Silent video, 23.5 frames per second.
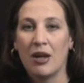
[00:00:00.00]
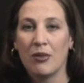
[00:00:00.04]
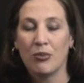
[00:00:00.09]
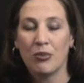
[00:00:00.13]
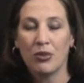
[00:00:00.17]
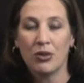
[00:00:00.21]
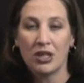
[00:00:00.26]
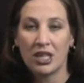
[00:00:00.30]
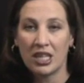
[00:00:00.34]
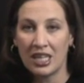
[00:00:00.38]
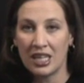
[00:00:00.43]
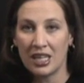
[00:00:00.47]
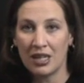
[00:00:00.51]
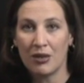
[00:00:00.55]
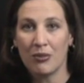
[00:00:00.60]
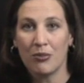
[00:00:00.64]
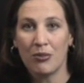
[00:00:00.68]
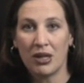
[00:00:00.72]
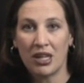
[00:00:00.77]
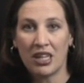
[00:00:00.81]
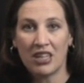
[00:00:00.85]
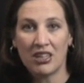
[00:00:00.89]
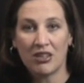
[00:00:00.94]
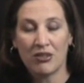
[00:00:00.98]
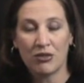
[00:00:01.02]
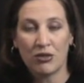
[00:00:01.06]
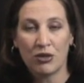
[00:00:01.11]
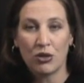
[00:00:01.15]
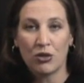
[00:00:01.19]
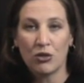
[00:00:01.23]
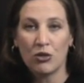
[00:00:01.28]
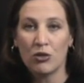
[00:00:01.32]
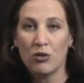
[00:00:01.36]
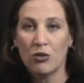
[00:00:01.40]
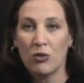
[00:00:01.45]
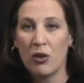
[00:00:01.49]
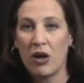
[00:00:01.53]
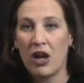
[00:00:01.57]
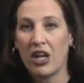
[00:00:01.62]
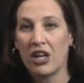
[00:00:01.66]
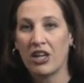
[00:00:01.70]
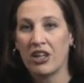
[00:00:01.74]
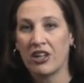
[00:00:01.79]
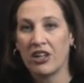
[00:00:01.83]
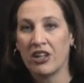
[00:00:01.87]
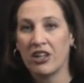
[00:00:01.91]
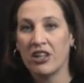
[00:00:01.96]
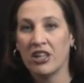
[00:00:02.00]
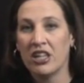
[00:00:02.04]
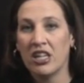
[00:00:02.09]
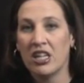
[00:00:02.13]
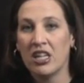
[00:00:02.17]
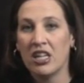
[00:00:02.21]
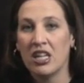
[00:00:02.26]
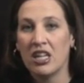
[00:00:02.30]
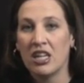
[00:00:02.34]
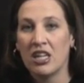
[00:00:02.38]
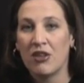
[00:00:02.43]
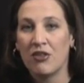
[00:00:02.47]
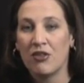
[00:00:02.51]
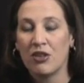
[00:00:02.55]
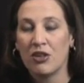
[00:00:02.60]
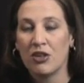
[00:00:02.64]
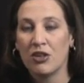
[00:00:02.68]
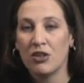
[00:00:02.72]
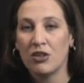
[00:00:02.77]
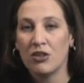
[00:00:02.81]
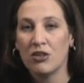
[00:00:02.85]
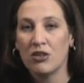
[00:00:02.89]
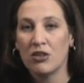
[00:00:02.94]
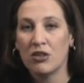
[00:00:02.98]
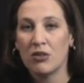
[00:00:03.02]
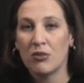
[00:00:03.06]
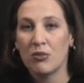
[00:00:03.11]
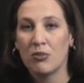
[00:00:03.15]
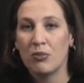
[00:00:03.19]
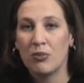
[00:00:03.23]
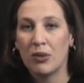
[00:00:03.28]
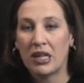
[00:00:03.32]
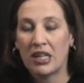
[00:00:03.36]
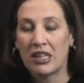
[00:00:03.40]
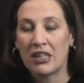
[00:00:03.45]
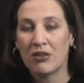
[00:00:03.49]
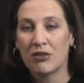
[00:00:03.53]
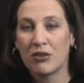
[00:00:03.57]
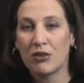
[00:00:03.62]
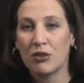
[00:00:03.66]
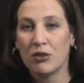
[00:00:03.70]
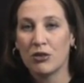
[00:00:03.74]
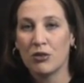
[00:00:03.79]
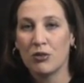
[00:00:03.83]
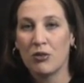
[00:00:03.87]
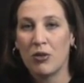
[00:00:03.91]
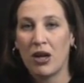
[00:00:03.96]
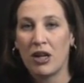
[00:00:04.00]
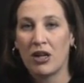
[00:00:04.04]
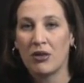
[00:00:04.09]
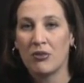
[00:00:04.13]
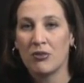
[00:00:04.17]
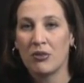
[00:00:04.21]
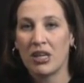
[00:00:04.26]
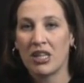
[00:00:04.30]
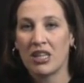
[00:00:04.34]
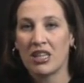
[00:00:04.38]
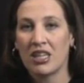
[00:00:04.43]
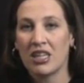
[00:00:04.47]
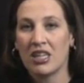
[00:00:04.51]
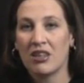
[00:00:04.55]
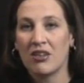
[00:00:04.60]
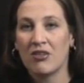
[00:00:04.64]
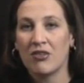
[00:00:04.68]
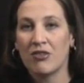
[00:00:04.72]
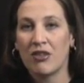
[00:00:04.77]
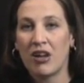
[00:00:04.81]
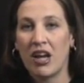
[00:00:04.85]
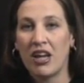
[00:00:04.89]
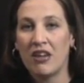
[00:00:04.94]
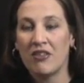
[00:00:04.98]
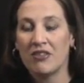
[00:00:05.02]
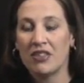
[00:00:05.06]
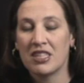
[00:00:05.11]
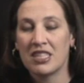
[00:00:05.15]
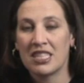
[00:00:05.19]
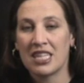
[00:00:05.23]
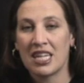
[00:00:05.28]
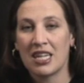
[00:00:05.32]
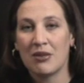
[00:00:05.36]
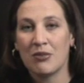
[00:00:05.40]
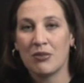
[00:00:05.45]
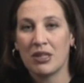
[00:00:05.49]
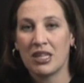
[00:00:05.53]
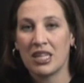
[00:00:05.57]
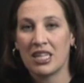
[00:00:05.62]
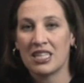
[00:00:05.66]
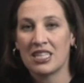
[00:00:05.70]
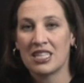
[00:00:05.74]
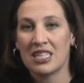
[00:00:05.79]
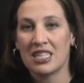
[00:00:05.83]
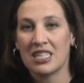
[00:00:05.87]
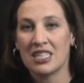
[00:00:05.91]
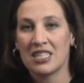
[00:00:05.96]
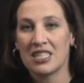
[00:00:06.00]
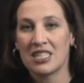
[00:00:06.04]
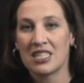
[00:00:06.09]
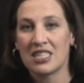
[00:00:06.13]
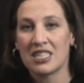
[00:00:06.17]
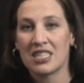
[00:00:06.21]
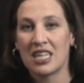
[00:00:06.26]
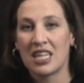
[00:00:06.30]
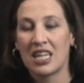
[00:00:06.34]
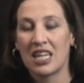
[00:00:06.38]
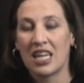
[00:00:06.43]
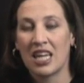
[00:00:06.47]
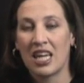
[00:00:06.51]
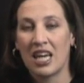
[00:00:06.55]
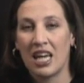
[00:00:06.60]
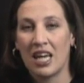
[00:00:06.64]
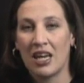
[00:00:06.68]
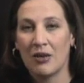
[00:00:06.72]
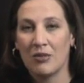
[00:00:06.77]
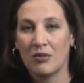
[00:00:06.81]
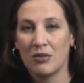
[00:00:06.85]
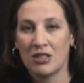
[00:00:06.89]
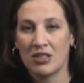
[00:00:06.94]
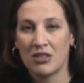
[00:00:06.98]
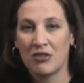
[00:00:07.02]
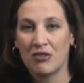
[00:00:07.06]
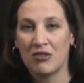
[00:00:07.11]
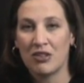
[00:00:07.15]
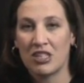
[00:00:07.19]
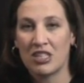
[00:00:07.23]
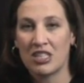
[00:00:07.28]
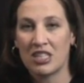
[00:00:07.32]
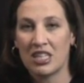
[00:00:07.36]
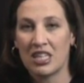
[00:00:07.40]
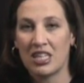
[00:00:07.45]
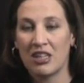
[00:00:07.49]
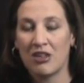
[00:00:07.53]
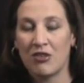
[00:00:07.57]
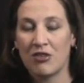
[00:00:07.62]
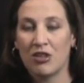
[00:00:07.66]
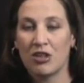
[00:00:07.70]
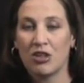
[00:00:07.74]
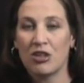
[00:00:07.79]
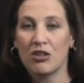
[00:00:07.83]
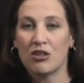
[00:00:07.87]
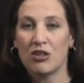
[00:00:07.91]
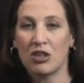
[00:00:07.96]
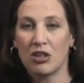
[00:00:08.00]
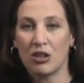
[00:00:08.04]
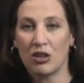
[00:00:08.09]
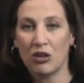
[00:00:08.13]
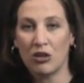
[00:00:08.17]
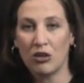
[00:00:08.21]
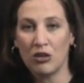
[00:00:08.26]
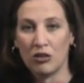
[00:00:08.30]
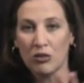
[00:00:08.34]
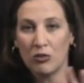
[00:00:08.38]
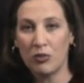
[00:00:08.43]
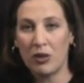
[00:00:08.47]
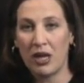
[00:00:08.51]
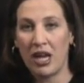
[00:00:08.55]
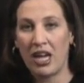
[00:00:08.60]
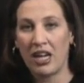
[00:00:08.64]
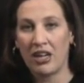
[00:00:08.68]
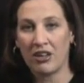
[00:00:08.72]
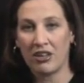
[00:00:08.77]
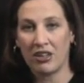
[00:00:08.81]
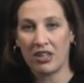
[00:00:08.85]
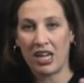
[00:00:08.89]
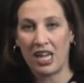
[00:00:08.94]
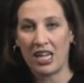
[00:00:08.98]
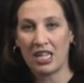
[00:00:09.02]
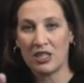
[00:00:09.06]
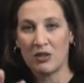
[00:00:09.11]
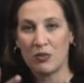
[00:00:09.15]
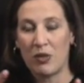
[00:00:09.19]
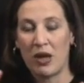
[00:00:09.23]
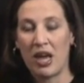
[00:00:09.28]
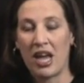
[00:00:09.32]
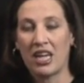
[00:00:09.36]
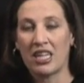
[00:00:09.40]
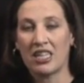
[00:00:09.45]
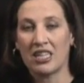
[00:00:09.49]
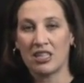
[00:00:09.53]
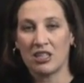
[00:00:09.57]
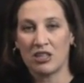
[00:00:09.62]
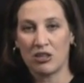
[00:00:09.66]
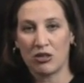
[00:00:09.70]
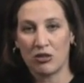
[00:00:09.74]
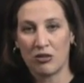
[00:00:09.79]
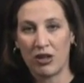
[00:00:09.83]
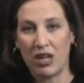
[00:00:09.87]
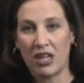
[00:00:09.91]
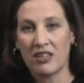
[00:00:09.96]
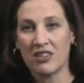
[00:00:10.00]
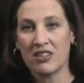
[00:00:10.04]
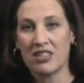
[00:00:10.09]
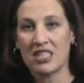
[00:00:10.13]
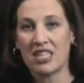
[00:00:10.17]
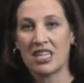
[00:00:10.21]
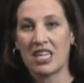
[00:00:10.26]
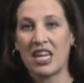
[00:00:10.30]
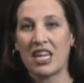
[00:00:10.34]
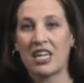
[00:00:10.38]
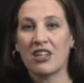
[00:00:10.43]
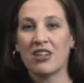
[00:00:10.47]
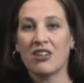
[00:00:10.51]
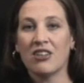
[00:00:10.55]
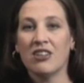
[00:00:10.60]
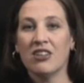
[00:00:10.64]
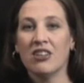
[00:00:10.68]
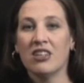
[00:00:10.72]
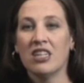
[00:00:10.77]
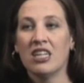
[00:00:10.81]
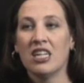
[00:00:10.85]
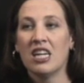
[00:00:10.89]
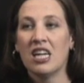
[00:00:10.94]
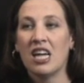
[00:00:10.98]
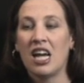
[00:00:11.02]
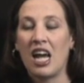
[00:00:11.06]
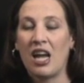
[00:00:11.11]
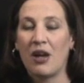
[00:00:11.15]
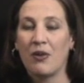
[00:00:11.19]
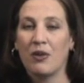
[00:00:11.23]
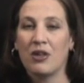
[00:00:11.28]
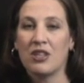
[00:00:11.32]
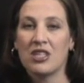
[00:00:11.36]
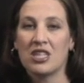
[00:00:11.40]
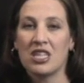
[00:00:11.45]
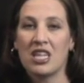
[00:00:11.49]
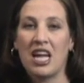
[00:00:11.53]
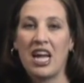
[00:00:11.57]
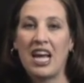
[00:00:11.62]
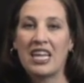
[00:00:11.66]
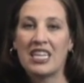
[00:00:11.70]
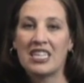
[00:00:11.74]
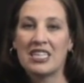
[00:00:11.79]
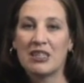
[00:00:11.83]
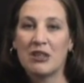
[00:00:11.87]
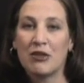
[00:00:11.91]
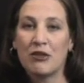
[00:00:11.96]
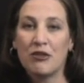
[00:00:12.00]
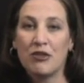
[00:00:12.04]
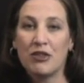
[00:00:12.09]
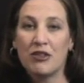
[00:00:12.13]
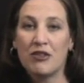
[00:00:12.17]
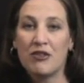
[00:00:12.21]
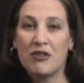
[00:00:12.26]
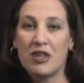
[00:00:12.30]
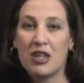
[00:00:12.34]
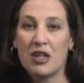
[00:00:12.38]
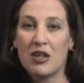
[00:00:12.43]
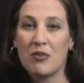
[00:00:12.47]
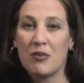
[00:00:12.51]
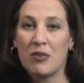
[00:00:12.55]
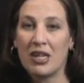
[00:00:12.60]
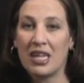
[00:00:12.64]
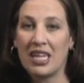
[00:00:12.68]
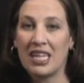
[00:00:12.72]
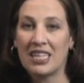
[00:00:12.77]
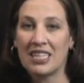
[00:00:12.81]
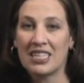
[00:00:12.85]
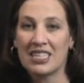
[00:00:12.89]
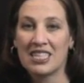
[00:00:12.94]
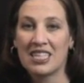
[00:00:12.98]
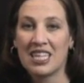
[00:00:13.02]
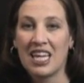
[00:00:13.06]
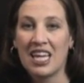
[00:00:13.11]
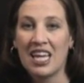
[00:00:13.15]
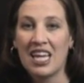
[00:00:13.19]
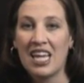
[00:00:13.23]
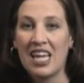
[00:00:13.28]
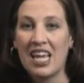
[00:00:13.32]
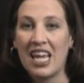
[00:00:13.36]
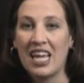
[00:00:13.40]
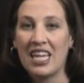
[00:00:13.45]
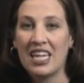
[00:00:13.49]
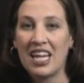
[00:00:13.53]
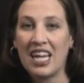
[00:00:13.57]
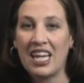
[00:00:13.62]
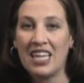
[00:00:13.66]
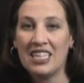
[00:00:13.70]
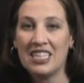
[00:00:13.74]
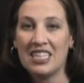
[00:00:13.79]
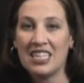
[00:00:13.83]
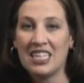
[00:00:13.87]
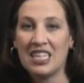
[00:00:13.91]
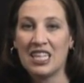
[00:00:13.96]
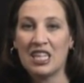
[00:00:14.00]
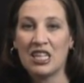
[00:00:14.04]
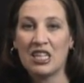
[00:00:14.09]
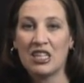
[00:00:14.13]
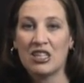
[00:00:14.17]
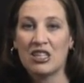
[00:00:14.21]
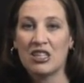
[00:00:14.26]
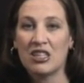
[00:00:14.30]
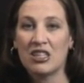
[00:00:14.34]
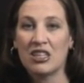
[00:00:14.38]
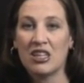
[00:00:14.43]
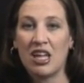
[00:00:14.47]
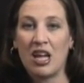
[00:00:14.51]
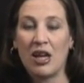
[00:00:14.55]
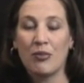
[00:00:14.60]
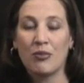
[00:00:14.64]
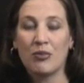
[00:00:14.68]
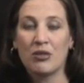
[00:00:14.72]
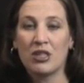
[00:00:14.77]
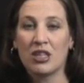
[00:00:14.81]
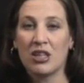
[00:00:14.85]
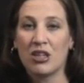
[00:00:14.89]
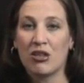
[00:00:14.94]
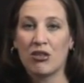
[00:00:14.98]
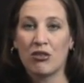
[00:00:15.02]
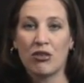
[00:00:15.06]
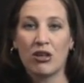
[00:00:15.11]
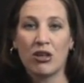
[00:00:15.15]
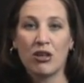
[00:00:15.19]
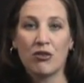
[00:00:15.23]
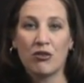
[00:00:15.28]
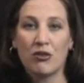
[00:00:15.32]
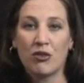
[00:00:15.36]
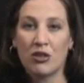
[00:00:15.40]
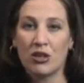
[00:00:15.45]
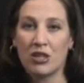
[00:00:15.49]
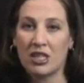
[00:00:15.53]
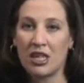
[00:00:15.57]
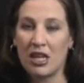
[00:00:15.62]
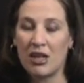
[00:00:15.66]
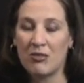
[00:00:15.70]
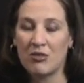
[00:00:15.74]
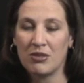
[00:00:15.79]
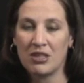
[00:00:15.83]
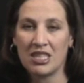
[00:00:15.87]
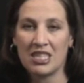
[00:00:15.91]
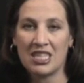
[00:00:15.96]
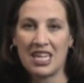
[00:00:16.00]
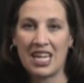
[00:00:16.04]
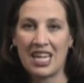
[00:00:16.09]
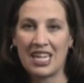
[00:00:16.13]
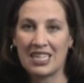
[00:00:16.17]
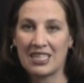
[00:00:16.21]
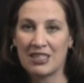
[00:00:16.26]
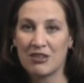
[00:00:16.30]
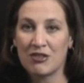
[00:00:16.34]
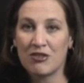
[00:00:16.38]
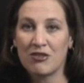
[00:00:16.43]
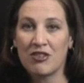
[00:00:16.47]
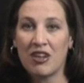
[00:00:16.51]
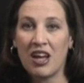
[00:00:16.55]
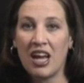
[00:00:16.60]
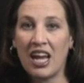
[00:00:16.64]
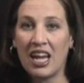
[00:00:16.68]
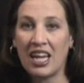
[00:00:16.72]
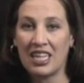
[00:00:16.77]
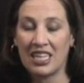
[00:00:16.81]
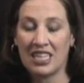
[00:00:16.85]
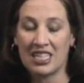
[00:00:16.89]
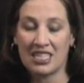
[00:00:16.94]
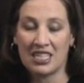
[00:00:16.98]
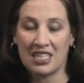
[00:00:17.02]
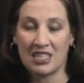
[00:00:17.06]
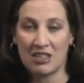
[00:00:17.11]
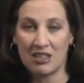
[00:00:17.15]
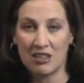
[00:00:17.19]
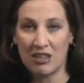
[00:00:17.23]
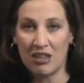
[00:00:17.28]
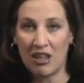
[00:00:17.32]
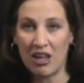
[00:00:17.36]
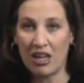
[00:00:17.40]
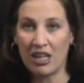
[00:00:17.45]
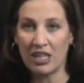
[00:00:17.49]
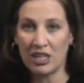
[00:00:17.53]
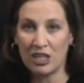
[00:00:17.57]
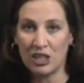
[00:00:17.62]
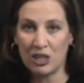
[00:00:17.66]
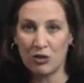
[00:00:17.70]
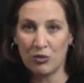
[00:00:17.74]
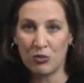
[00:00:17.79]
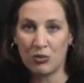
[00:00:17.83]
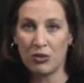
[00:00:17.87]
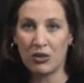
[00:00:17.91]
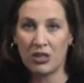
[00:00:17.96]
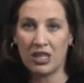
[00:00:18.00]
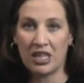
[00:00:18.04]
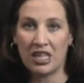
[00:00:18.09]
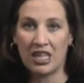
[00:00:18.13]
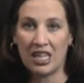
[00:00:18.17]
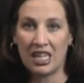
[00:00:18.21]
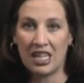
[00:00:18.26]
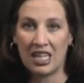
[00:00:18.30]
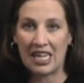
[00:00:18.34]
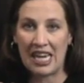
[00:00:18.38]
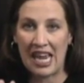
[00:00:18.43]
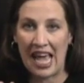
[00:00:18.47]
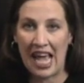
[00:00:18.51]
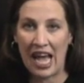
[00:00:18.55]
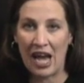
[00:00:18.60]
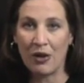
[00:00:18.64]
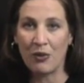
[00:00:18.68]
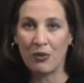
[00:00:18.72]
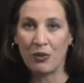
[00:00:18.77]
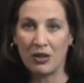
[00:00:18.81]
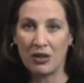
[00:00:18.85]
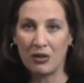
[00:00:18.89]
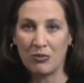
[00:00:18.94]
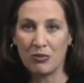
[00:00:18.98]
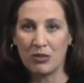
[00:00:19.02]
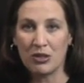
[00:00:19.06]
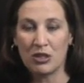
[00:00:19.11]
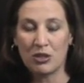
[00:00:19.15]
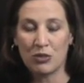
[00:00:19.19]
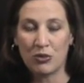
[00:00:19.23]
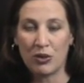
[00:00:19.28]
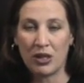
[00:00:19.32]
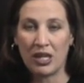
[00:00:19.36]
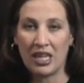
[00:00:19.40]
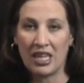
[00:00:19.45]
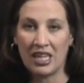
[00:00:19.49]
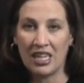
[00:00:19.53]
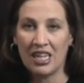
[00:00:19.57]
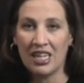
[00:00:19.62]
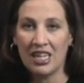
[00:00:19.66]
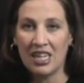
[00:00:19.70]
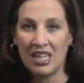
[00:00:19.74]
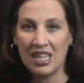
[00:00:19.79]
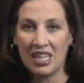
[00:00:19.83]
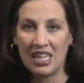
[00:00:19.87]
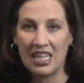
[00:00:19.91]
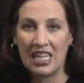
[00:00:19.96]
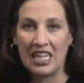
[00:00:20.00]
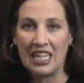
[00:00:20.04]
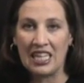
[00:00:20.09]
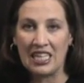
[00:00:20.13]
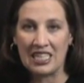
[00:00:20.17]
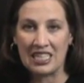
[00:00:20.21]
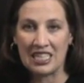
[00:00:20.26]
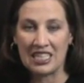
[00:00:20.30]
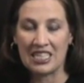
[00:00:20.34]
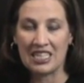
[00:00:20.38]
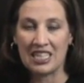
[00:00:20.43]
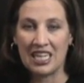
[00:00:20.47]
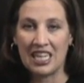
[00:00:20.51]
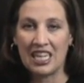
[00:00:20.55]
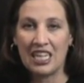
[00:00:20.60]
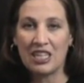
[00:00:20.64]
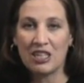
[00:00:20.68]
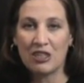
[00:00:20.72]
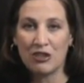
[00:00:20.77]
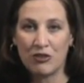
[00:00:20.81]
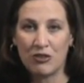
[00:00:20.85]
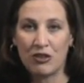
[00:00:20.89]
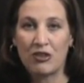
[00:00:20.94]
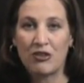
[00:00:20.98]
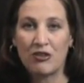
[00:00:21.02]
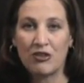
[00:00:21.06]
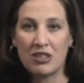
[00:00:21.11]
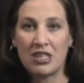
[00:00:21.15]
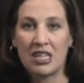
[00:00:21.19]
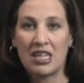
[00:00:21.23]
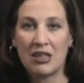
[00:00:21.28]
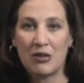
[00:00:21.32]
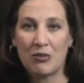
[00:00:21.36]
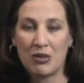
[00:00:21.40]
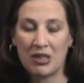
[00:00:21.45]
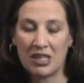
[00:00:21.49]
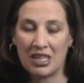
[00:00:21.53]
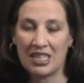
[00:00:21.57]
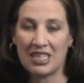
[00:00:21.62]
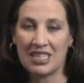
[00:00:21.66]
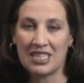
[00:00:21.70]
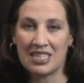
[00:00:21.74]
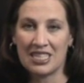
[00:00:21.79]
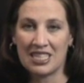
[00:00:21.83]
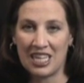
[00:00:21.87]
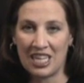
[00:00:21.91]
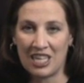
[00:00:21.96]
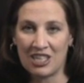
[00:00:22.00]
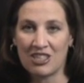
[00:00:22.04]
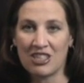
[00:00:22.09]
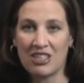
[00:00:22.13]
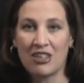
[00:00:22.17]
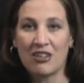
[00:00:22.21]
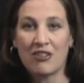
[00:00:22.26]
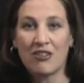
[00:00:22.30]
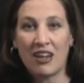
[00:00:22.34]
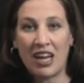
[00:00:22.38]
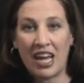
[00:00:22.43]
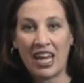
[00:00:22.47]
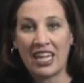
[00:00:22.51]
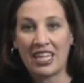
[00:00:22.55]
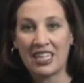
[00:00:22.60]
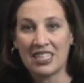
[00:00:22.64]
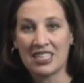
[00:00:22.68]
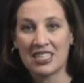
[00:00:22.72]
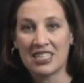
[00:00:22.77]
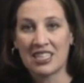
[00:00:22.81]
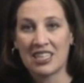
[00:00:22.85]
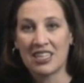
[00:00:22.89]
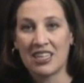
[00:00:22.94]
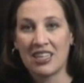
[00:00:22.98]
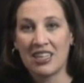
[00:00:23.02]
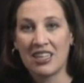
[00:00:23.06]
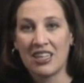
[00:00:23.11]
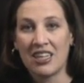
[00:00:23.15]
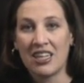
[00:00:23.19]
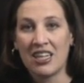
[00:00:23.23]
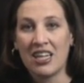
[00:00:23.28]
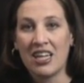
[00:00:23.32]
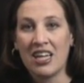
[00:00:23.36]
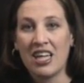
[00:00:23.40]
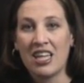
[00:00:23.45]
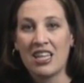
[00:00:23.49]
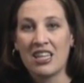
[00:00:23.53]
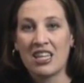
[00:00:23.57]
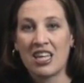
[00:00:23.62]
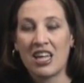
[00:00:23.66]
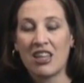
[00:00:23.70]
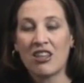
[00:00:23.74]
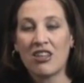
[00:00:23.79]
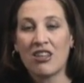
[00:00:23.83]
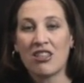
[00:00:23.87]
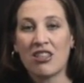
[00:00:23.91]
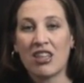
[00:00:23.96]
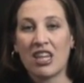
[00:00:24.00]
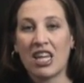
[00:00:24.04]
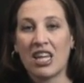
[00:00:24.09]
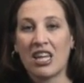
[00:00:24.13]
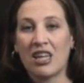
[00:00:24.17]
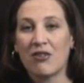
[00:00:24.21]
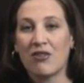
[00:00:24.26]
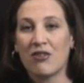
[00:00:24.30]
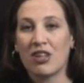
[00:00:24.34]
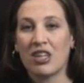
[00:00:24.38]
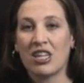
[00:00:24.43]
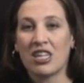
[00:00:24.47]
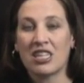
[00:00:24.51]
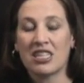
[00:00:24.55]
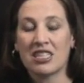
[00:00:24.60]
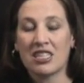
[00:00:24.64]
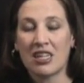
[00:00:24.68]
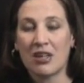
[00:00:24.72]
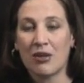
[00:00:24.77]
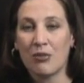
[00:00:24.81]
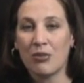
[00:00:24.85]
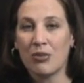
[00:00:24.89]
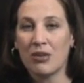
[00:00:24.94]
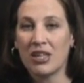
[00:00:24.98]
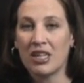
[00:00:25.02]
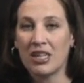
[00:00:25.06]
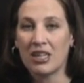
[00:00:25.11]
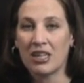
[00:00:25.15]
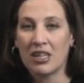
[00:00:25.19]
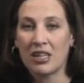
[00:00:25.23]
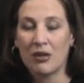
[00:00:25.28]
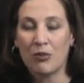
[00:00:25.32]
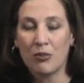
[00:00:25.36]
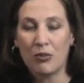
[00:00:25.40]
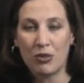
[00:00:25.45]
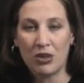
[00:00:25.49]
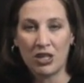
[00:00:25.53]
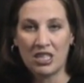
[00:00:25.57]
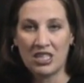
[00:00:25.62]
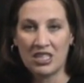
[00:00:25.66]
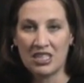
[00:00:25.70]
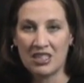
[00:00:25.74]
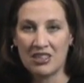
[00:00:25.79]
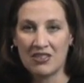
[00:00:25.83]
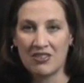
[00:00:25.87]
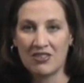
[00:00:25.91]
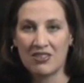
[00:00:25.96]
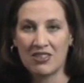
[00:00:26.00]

Putting it in a bucket of cold water. If you use the bucket of cold water method, 5 to 10 minutes is sufficient. If you're using a cold pack or an ice pack that surrounds the ankle, I want you to ice it 15 minutes. And icing it up to 3 to 4 times a day is fine, as long as you put an hour in between each 15-minute session of ice. The other thing, various compression